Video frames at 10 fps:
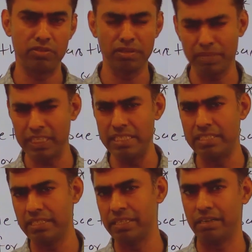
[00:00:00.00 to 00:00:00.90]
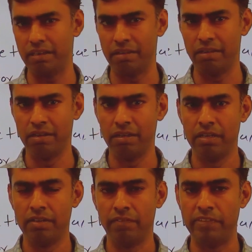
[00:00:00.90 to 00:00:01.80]
but in general
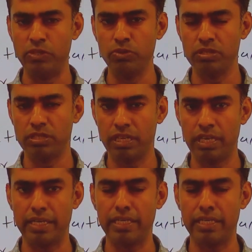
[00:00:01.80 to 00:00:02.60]
we use the Lagrange